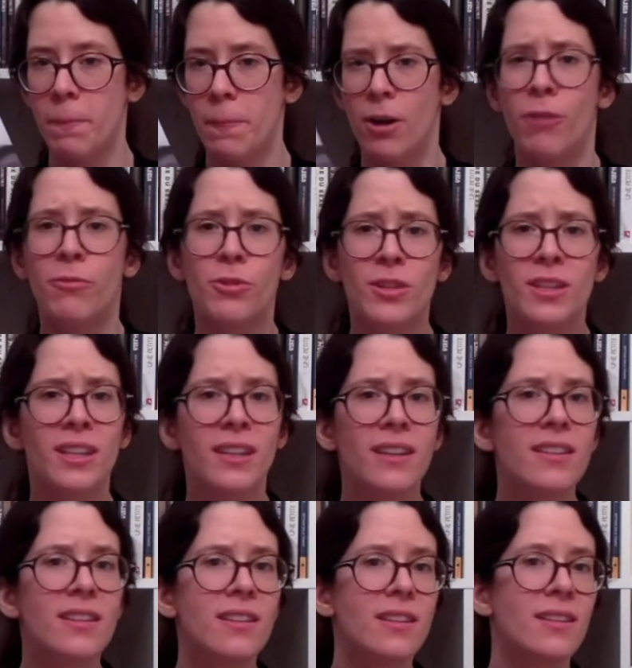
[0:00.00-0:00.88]
Obviously
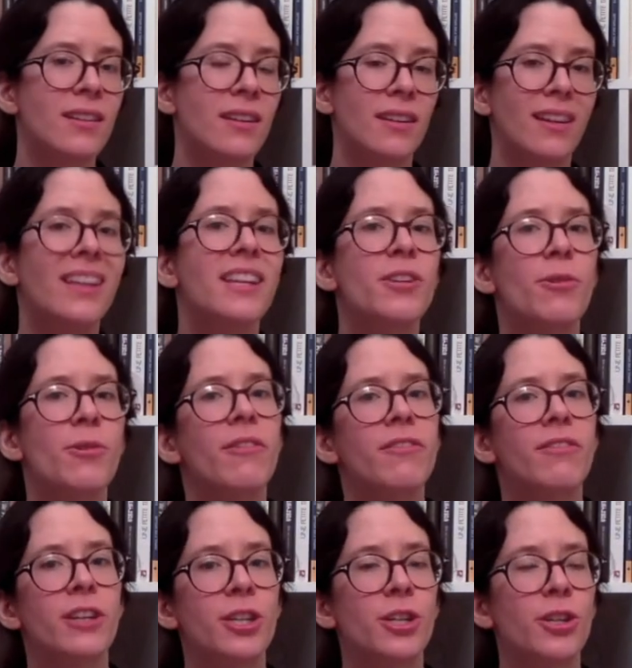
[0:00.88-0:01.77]
this is a literary
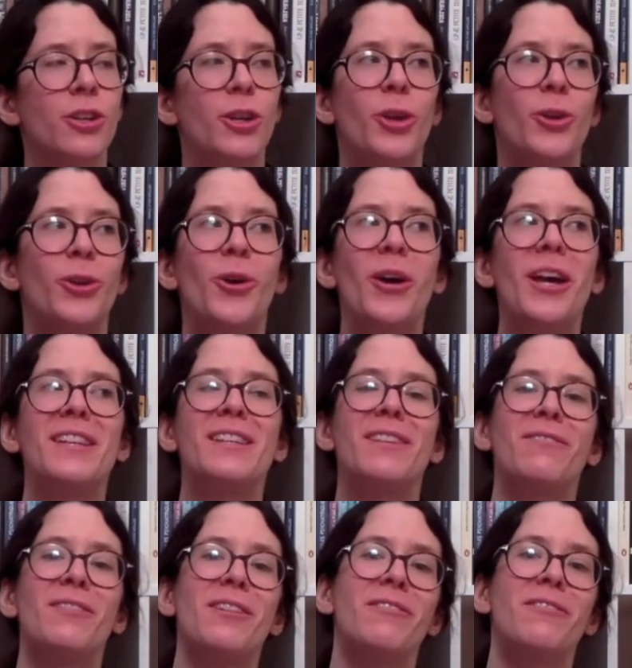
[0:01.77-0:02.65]
fiction, not S
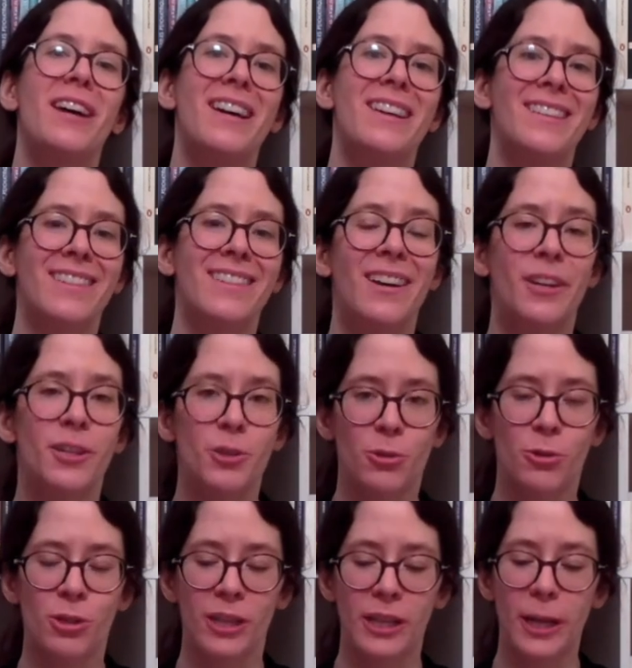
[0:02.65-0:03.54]
F F as I
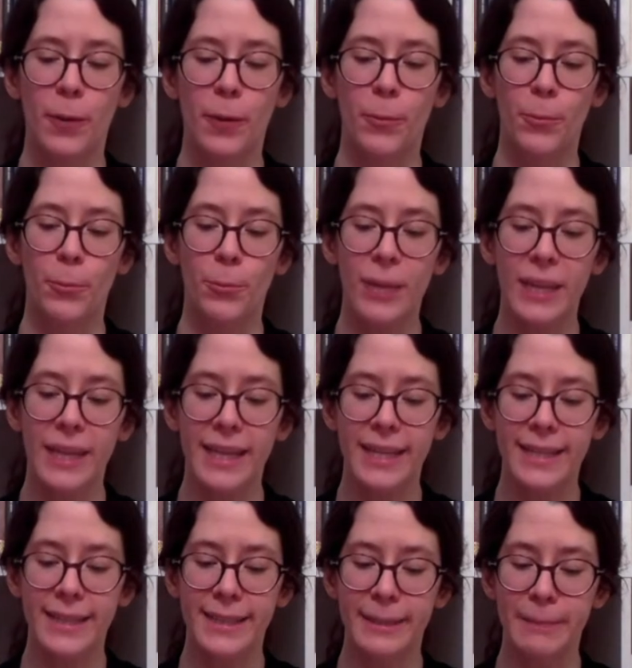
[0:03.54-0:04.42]
usually
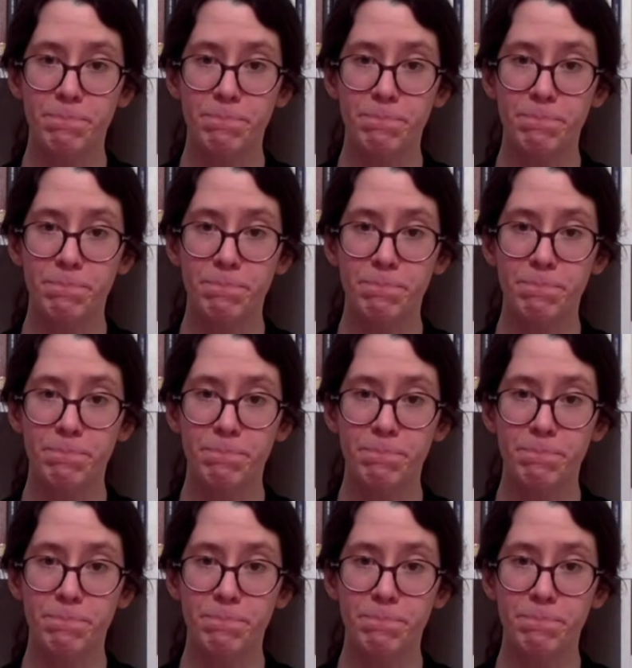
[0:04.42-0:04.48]
read.